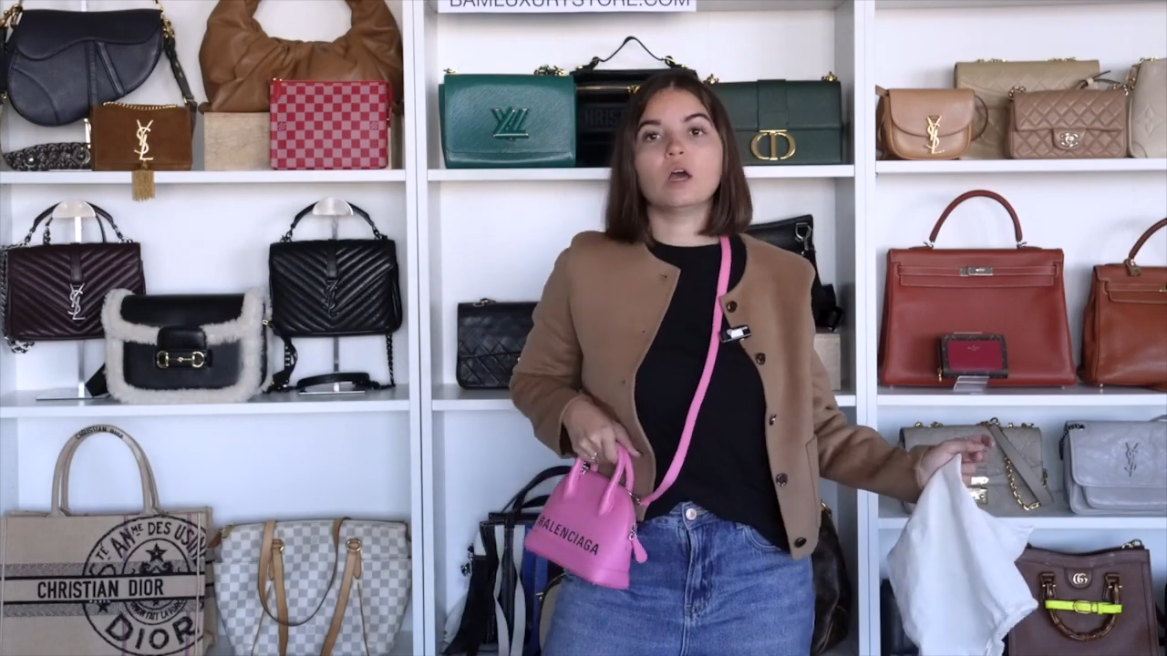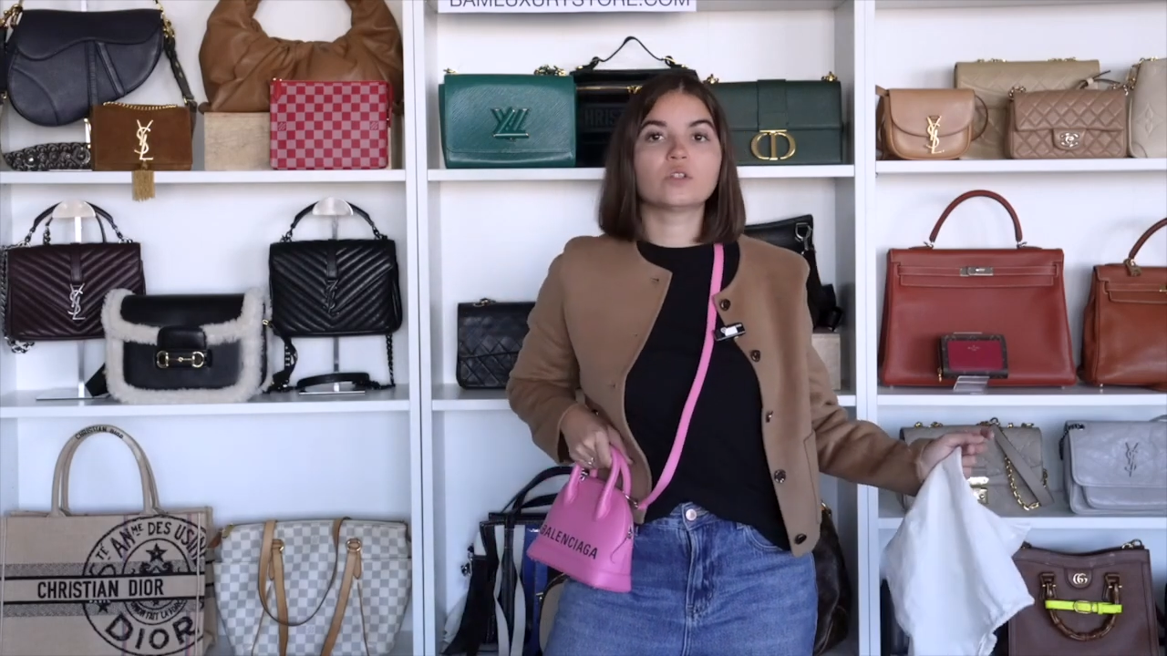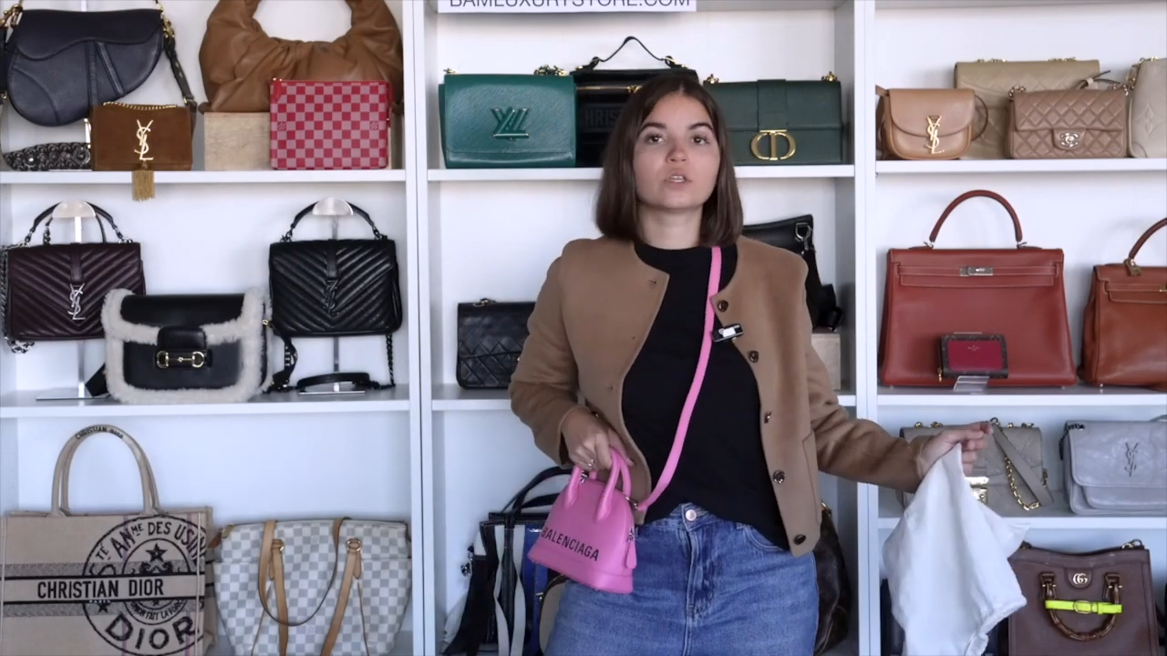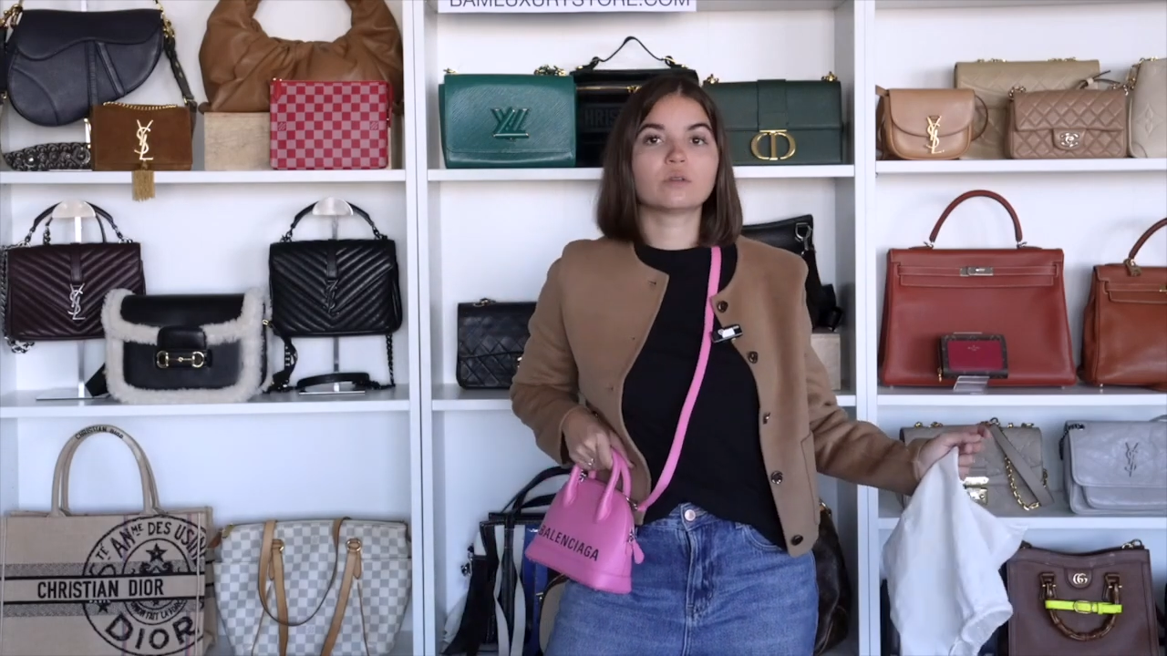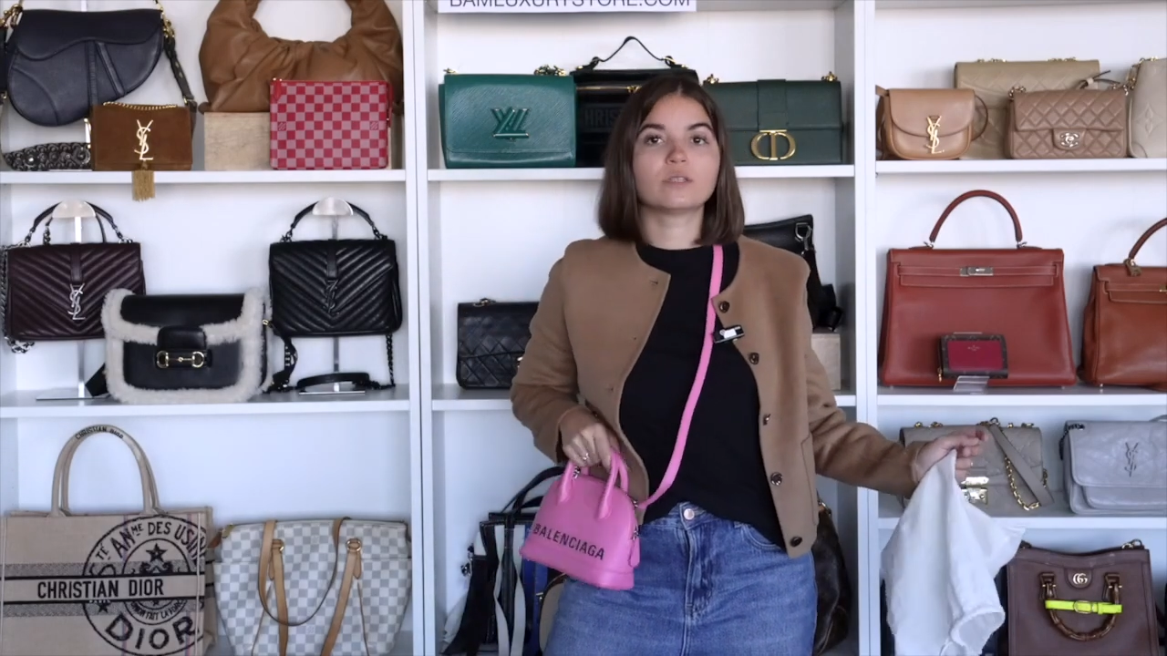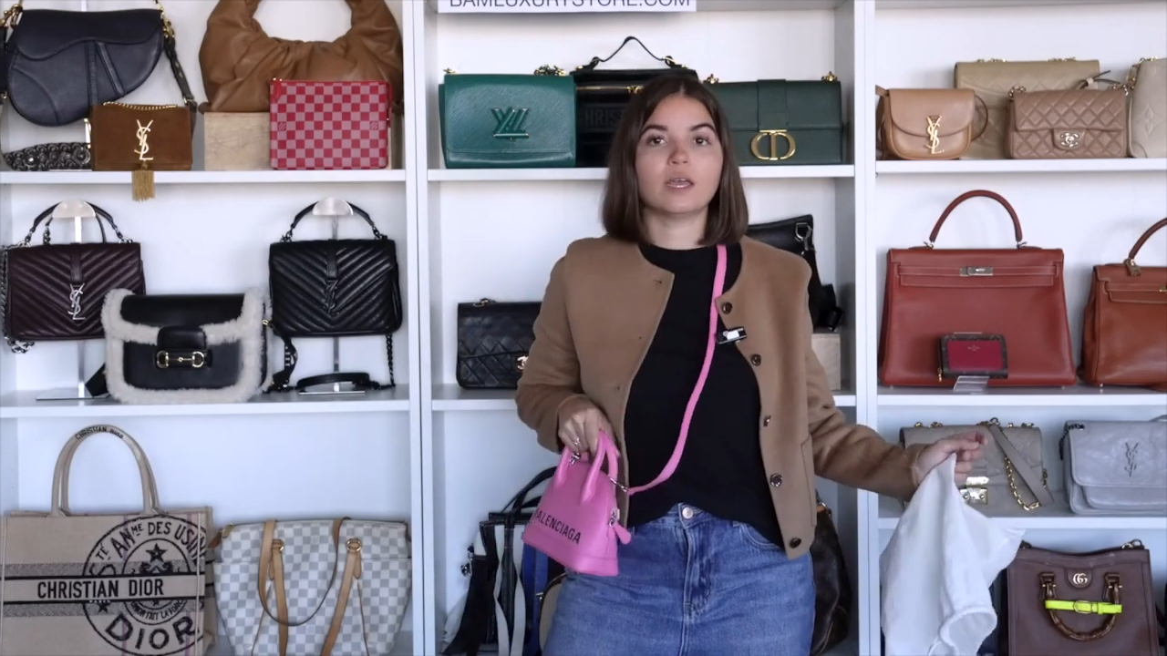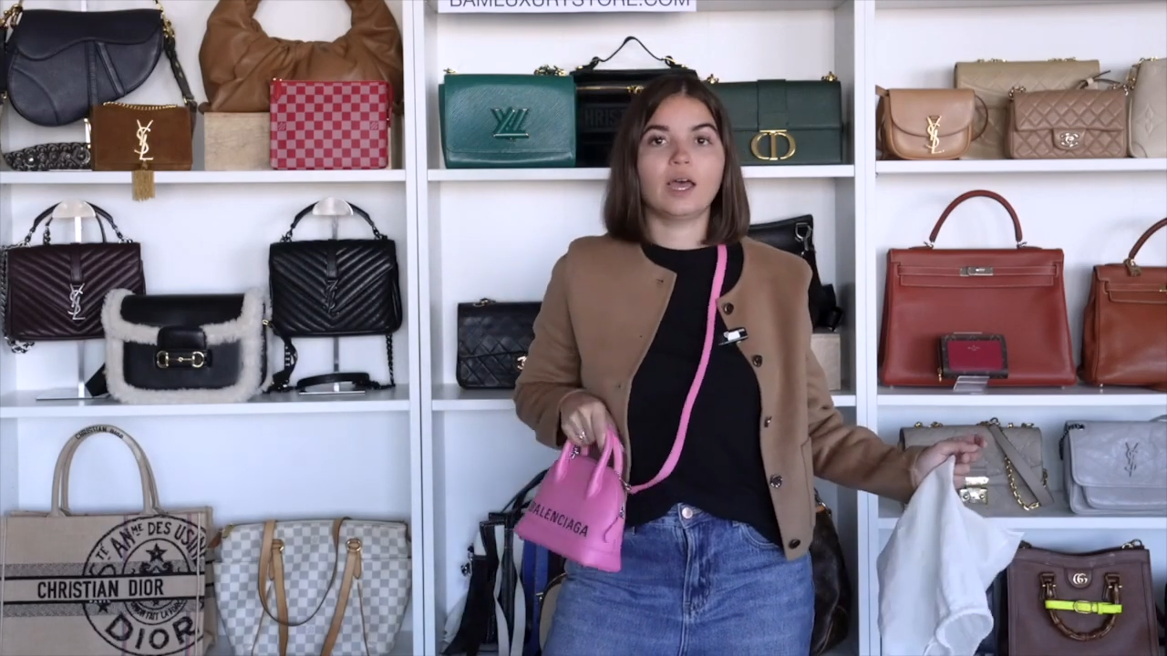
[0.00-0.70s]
autumn